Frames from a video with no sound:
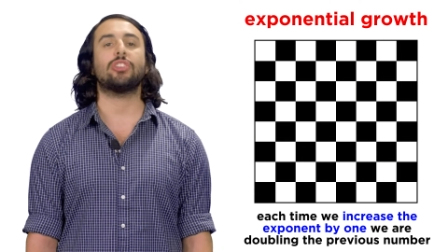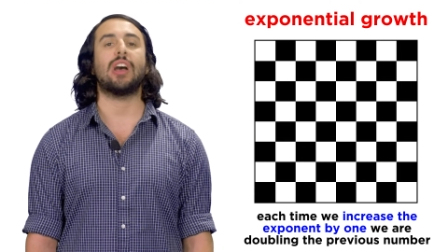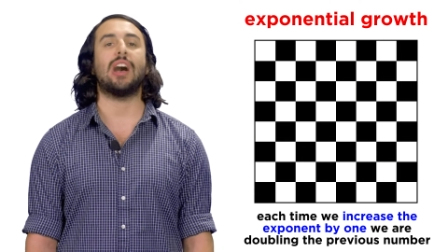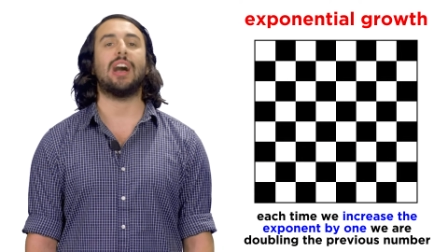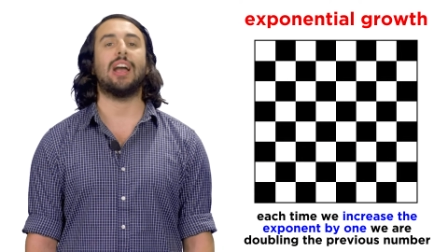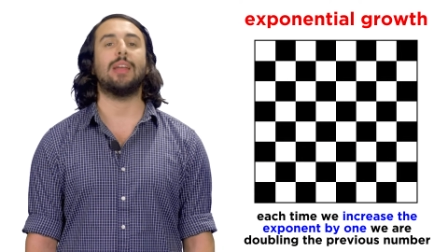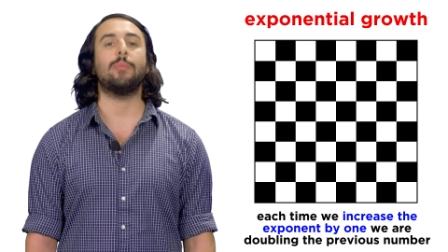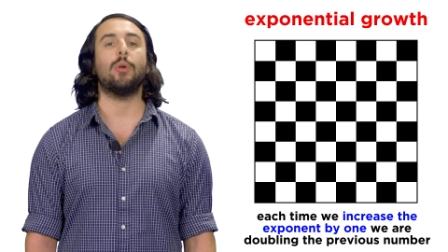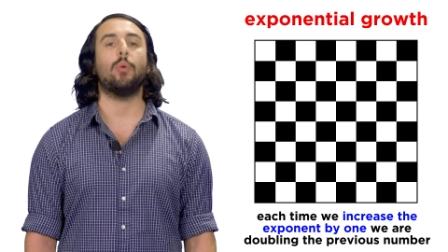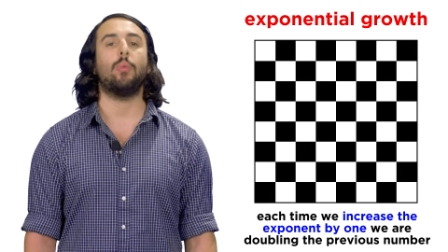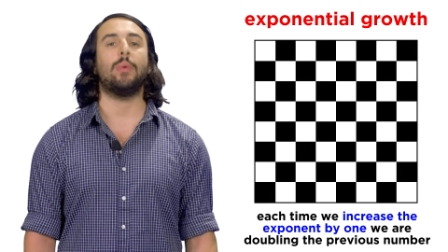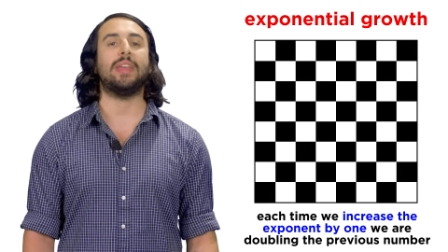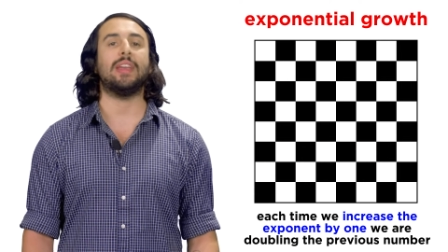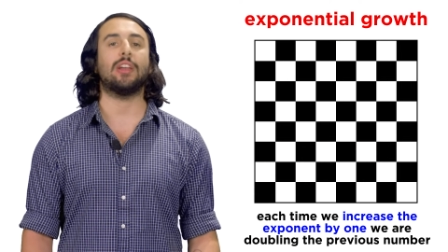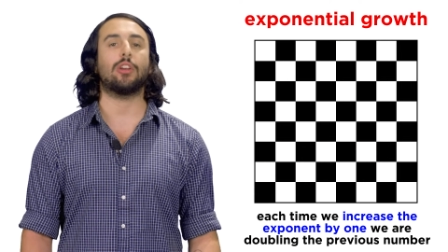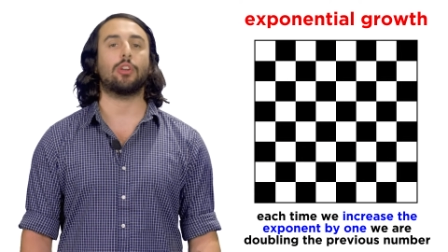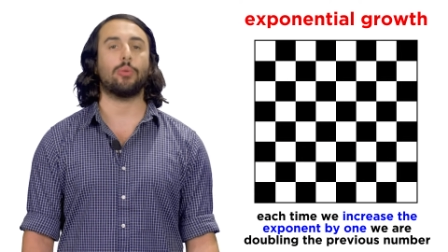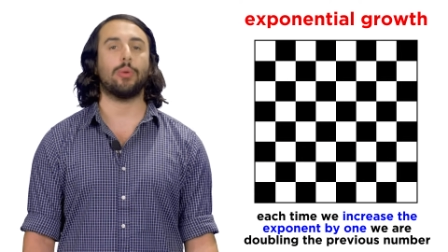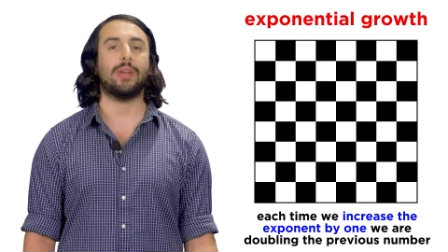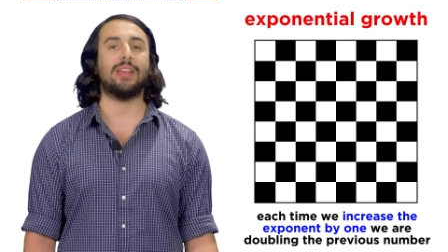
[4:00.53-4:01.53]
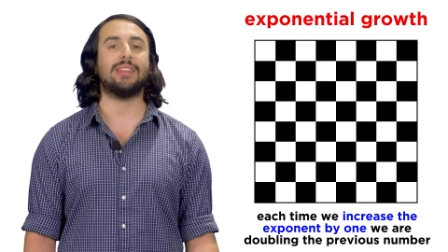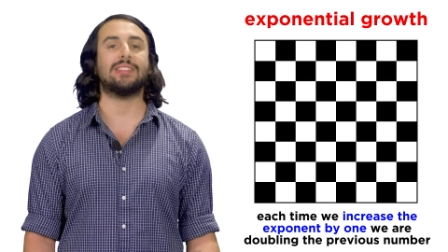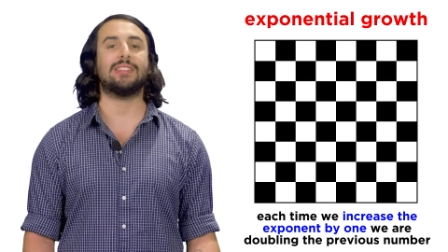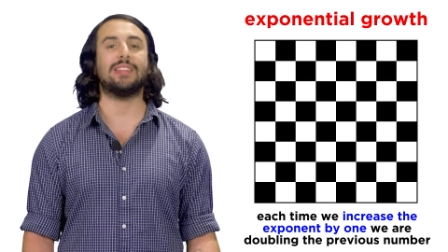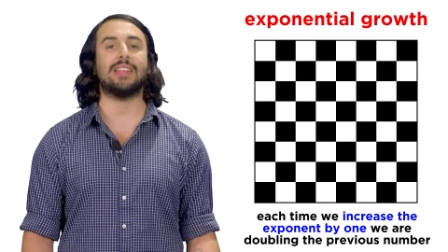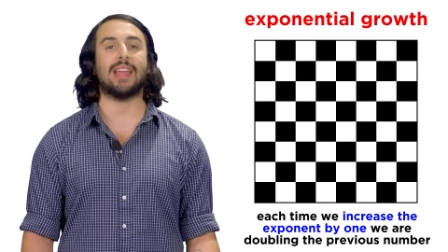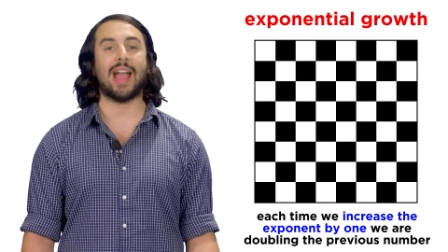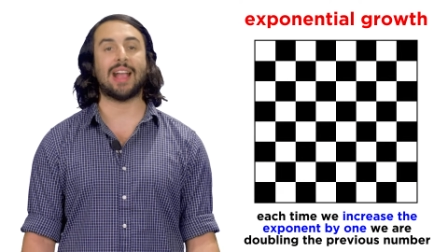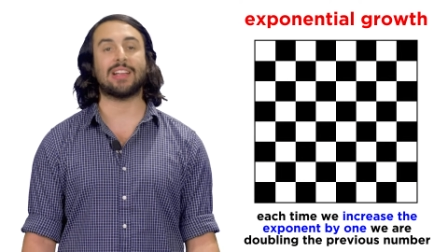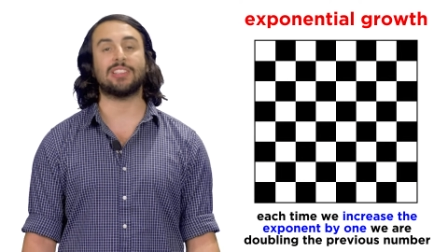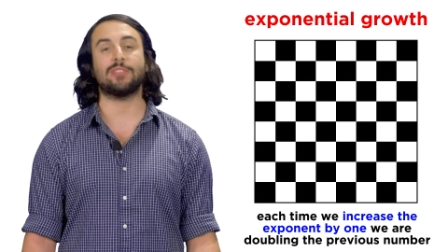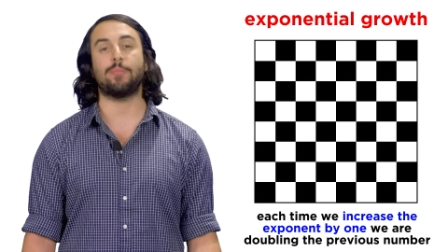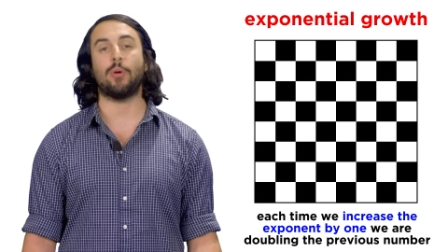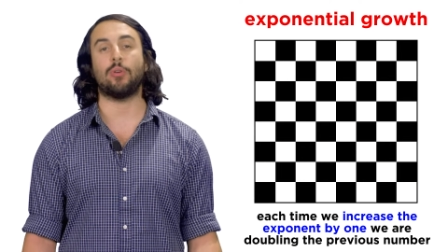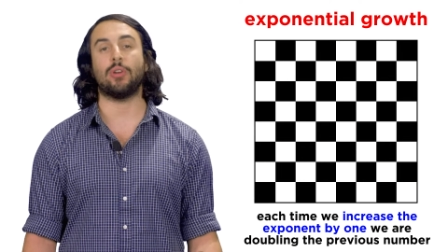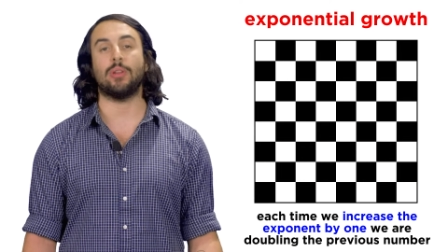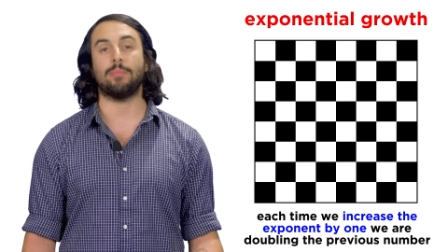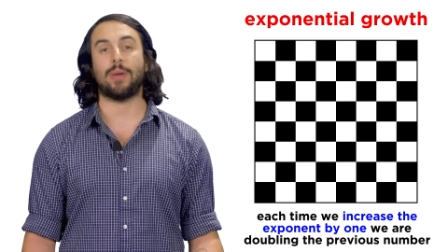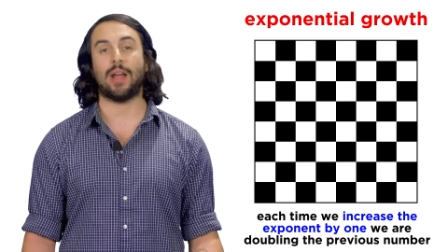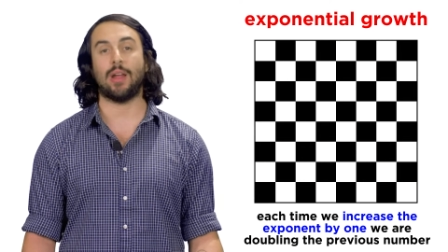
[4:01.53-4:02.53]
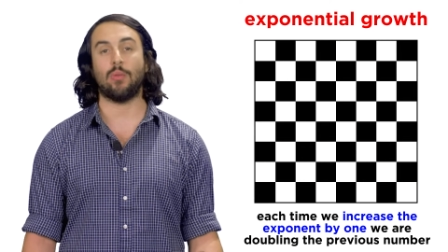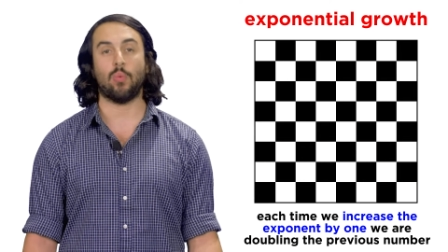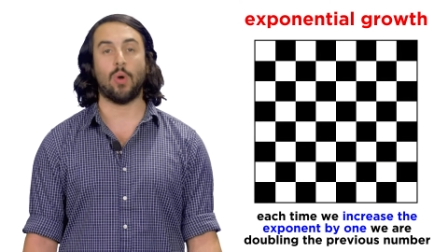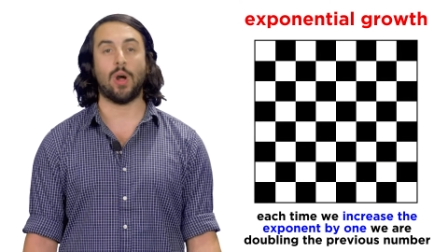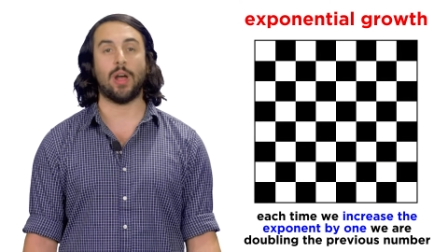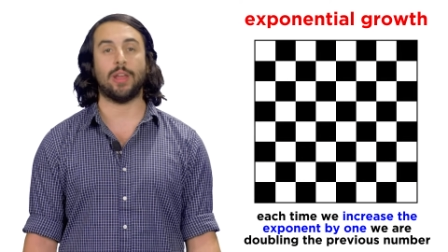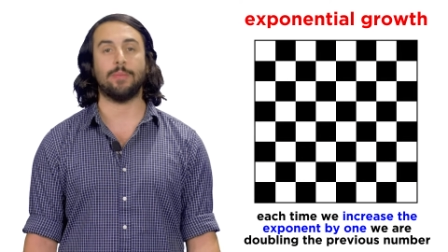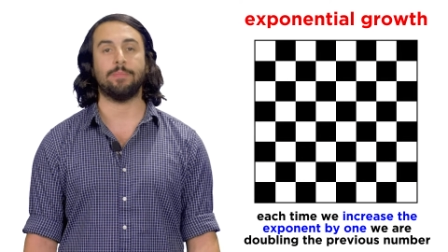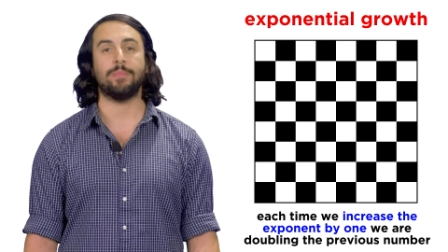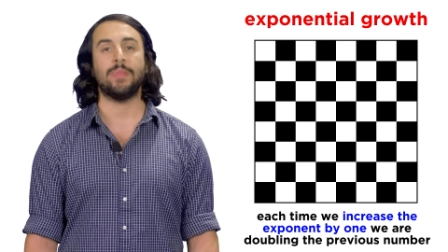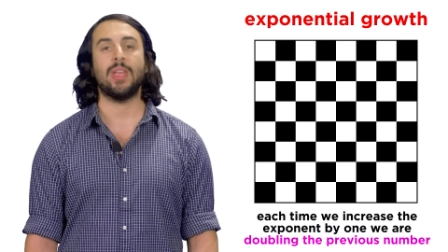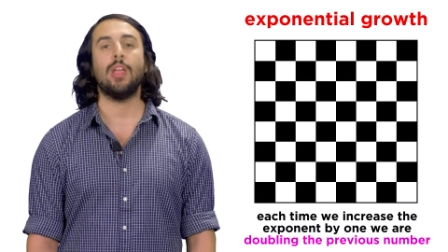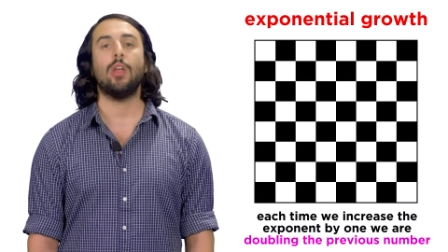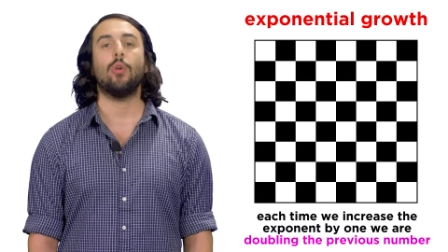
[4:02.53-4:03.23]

time we increase the exponent by one,